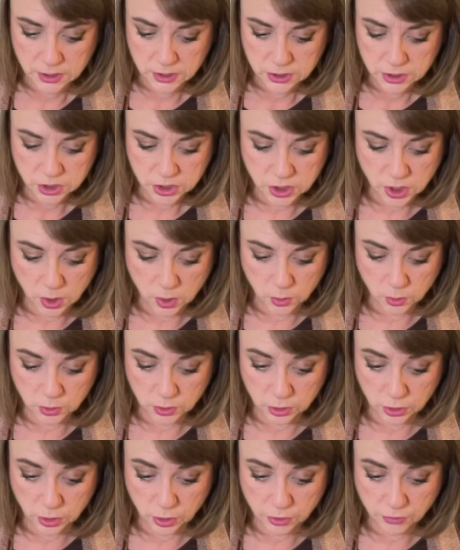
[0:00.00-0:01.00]
So
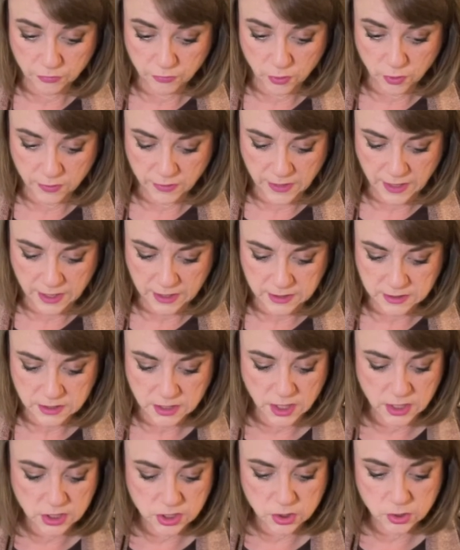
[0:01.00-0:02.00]
look for that.
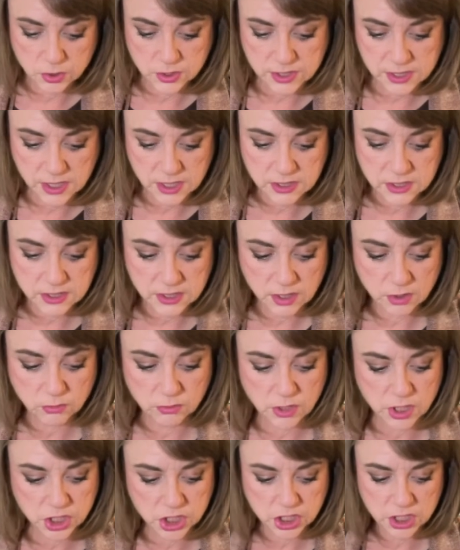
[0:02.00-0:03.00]
I do sense that
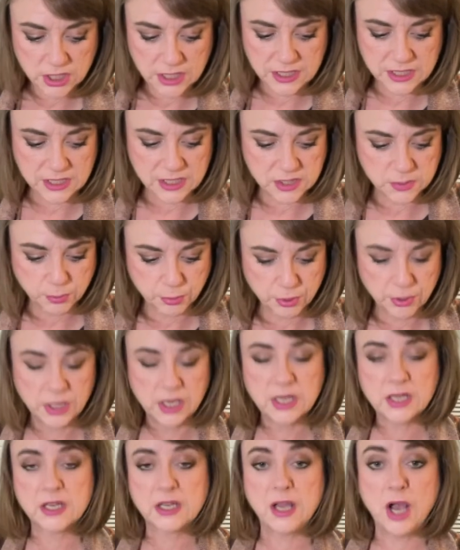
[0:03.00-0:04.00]
Russia is
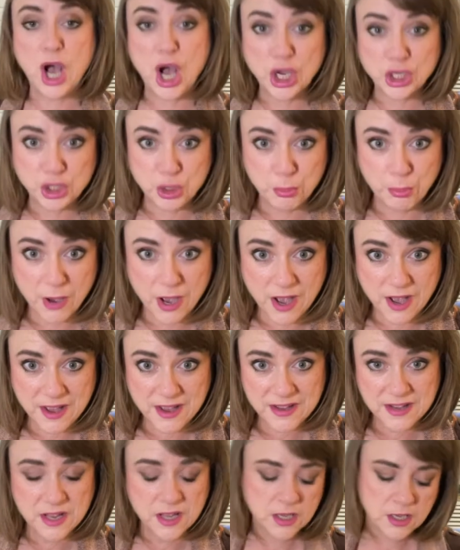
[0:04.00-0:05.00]

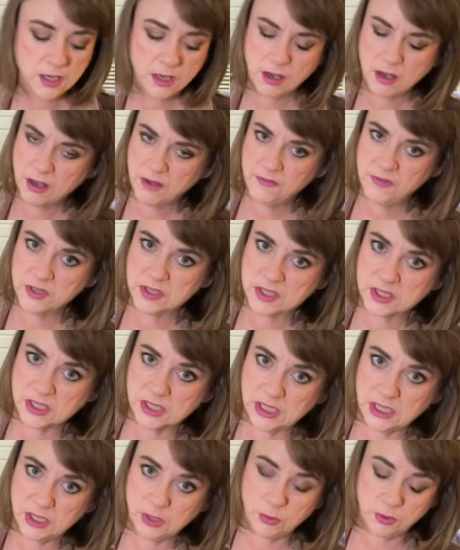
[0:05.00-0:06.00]
preoccupied,
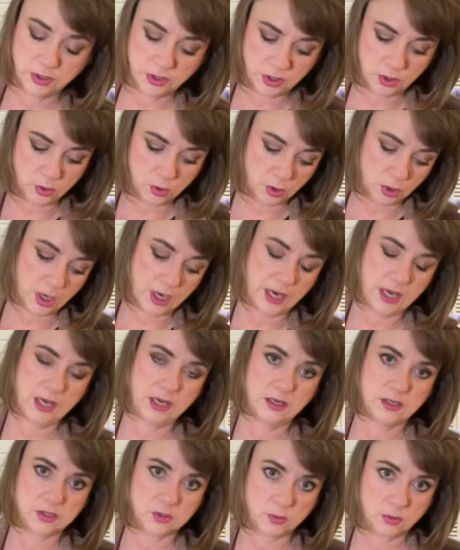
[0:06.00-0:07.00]
obviously, with
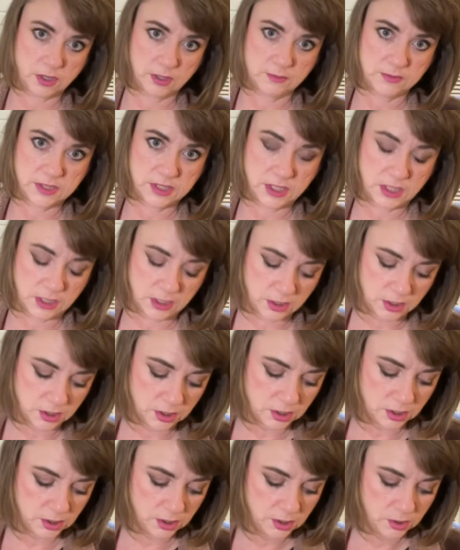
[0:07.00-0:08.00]
Ukraine, is what I'm seeing
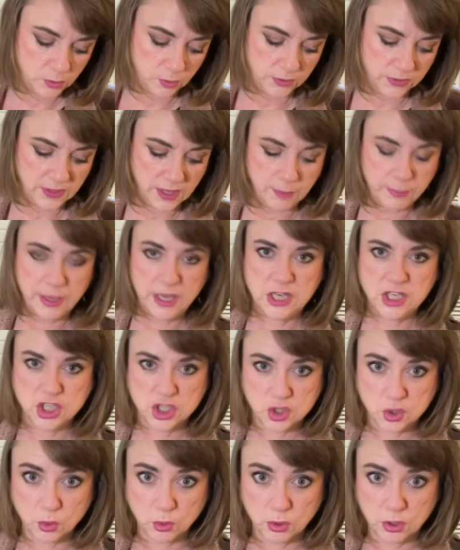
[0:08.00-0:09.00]
here, with that Page of
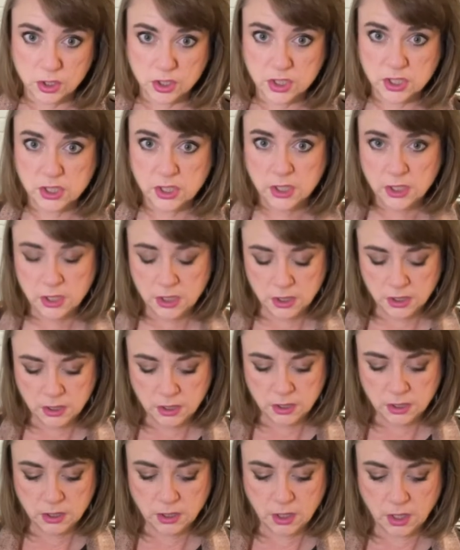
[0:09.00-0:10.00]
Swords,
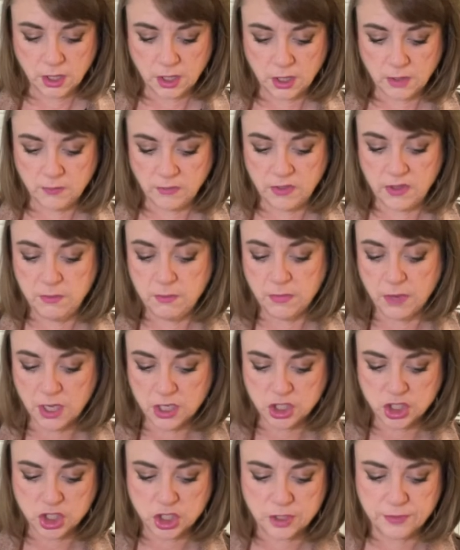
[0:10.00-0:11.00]
um, the
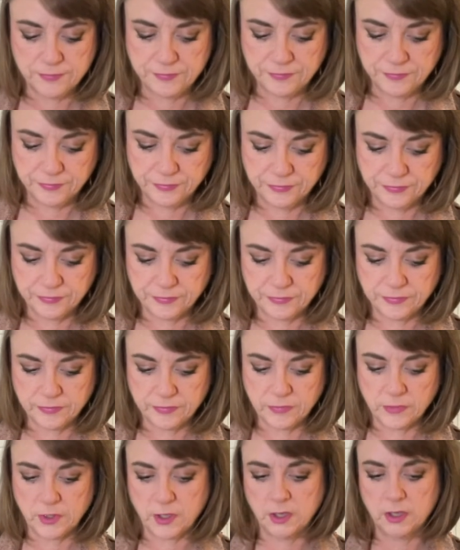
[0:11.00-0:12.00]
much
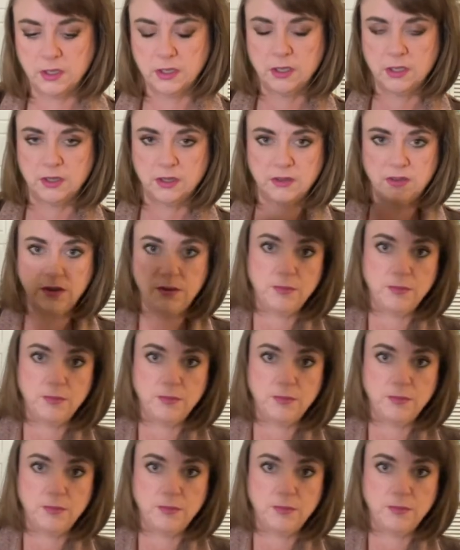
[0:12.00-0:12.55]
the